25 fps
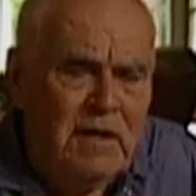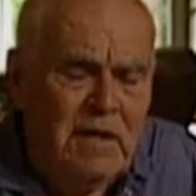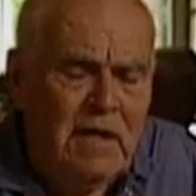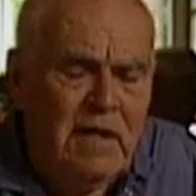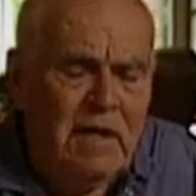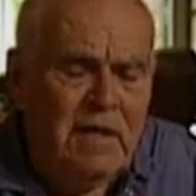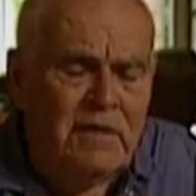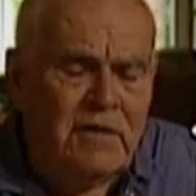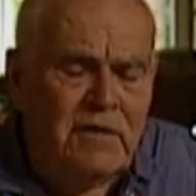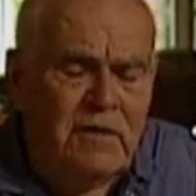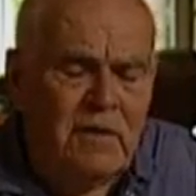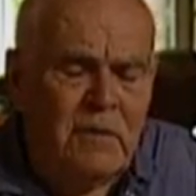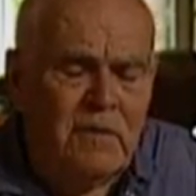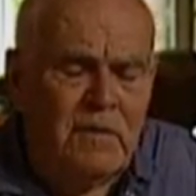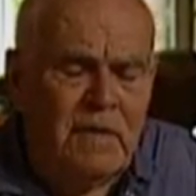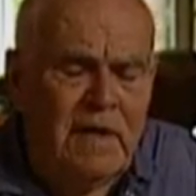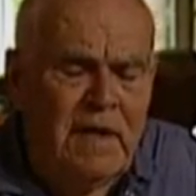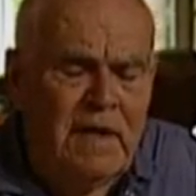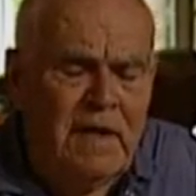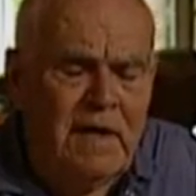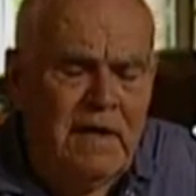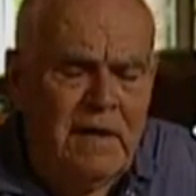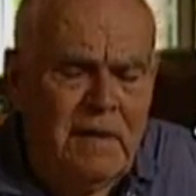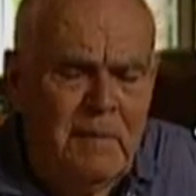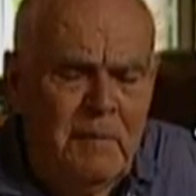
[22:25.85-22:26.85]
And so
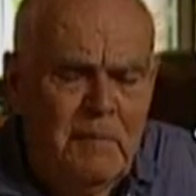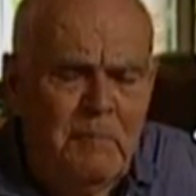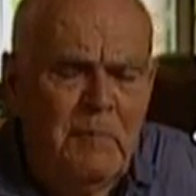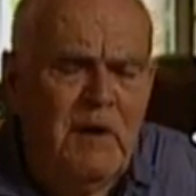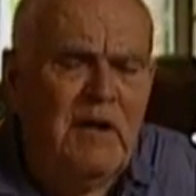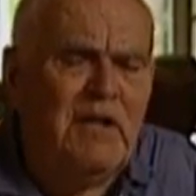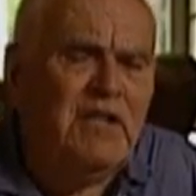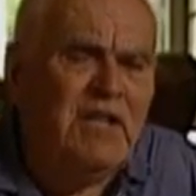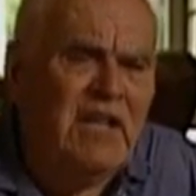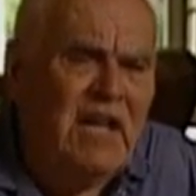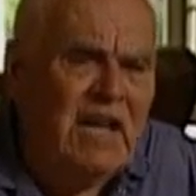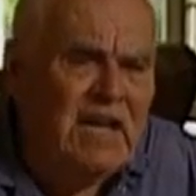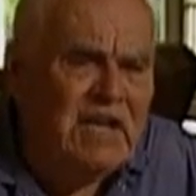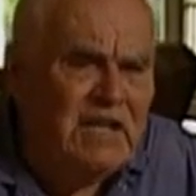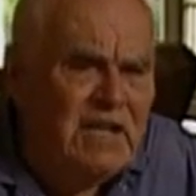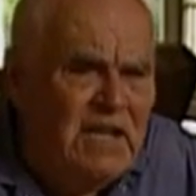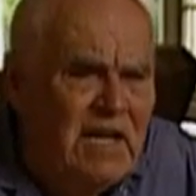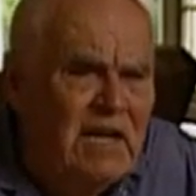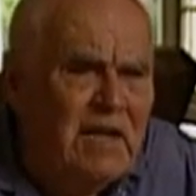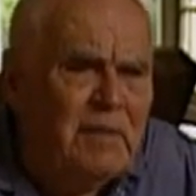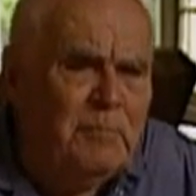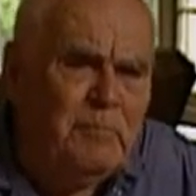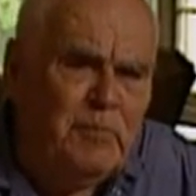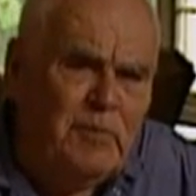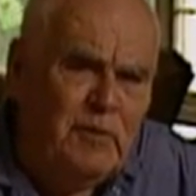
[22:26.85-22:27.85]
they but they
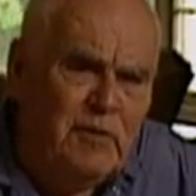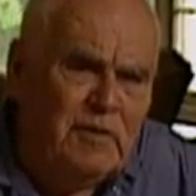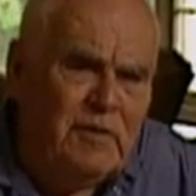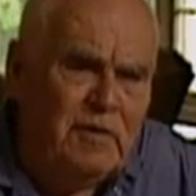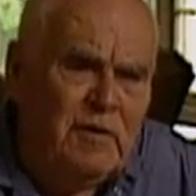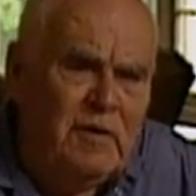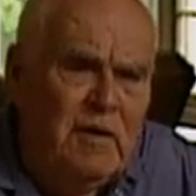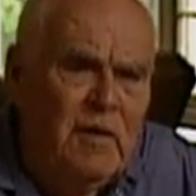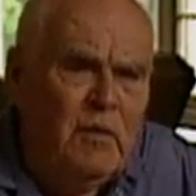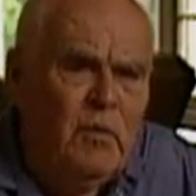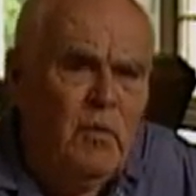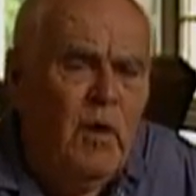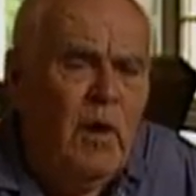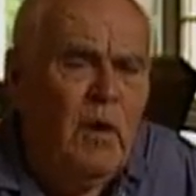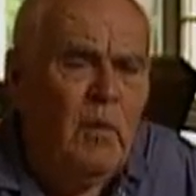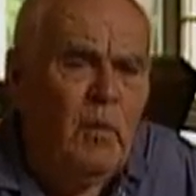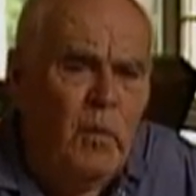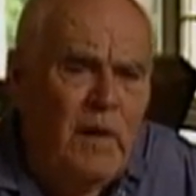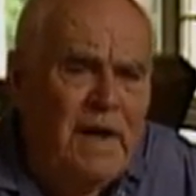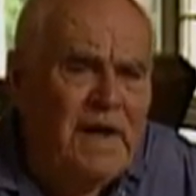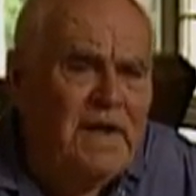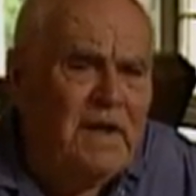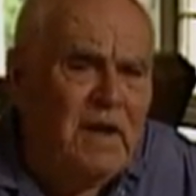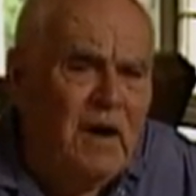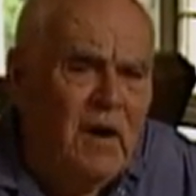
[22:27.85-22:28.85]
did put what
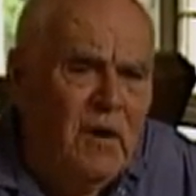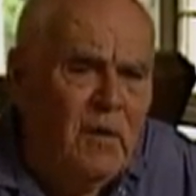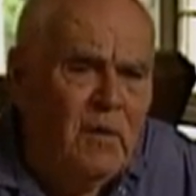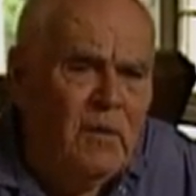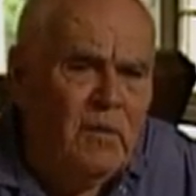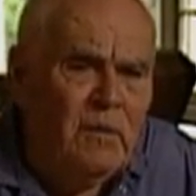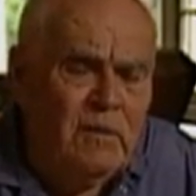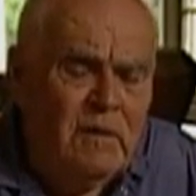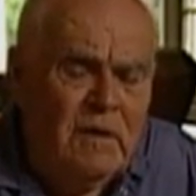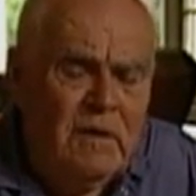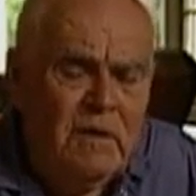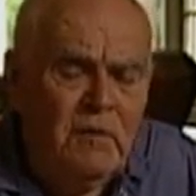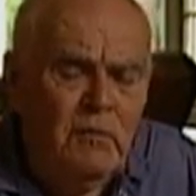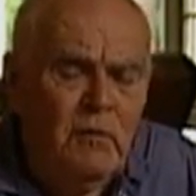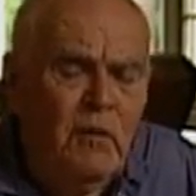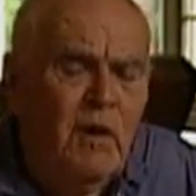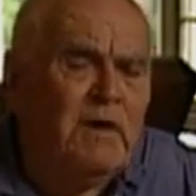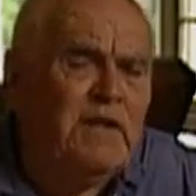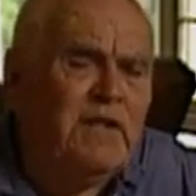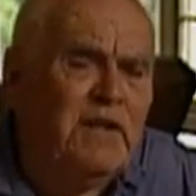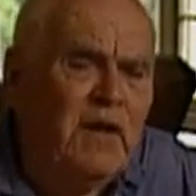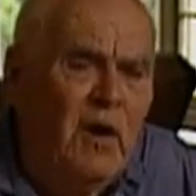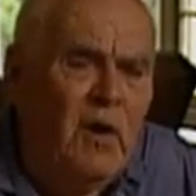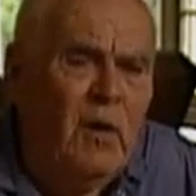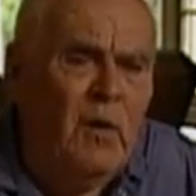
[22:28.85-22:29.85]
we call
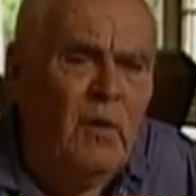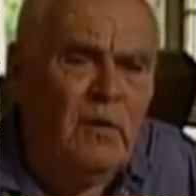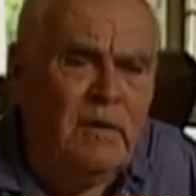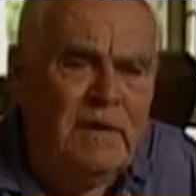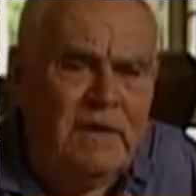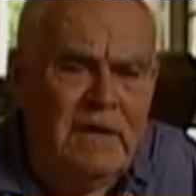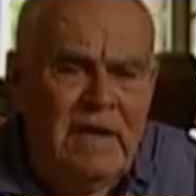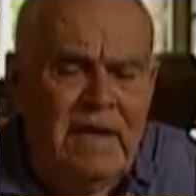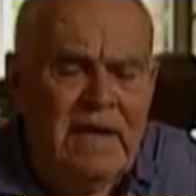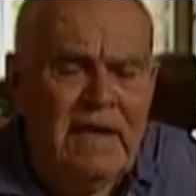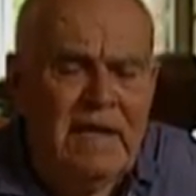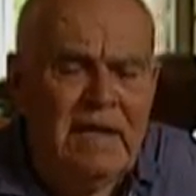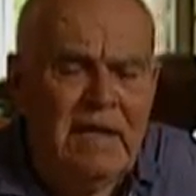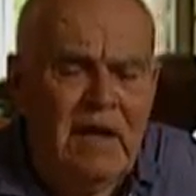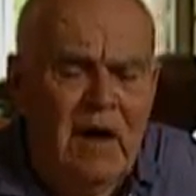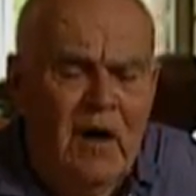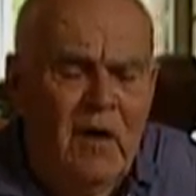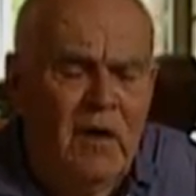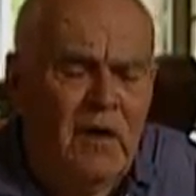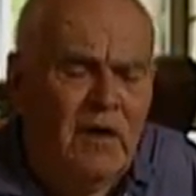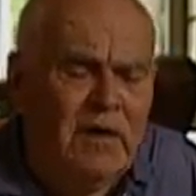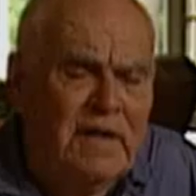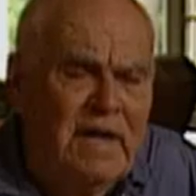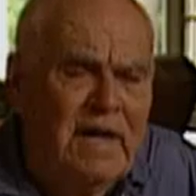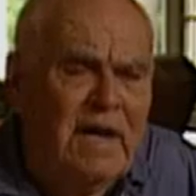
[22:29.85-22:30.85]
would call in
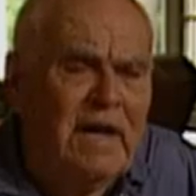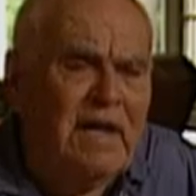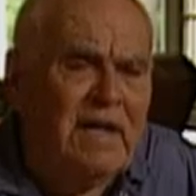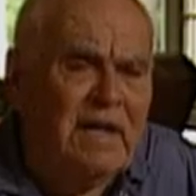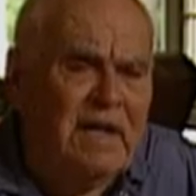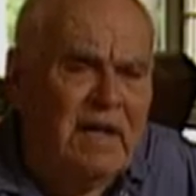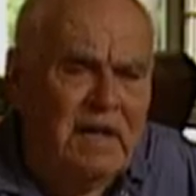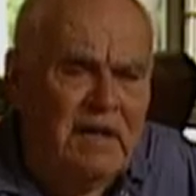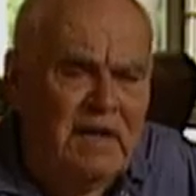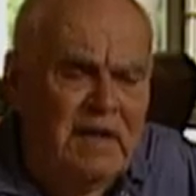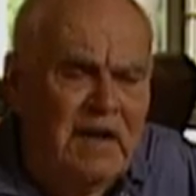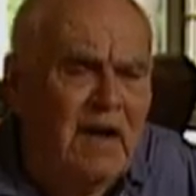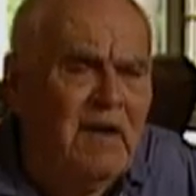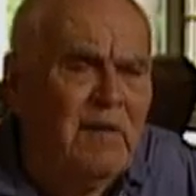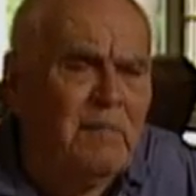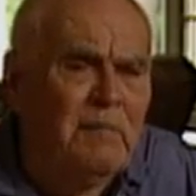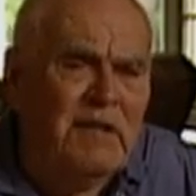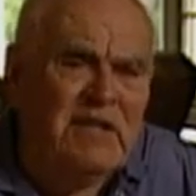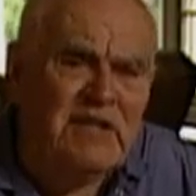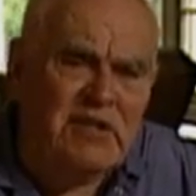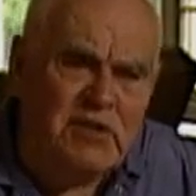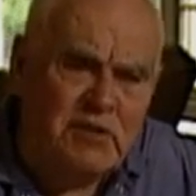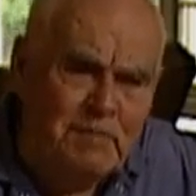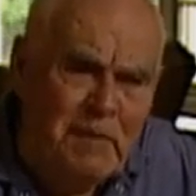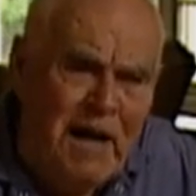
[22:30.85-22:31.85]
ordinary in the
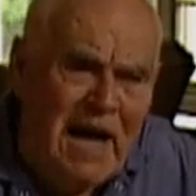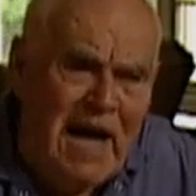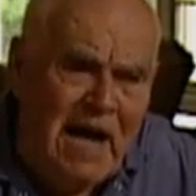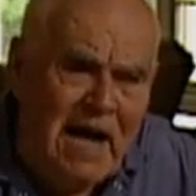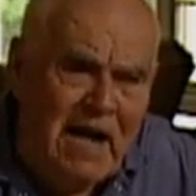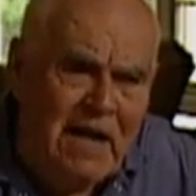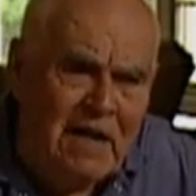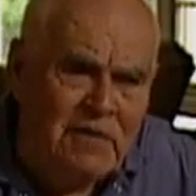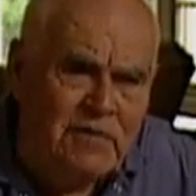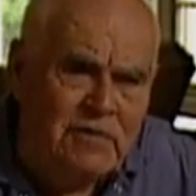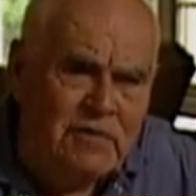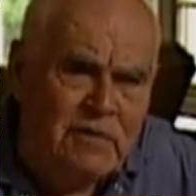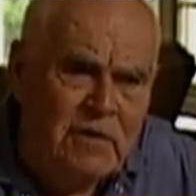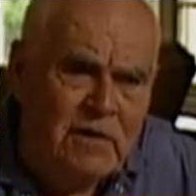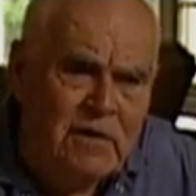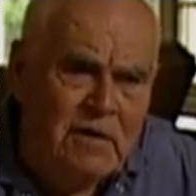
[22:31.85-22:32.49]
government spies.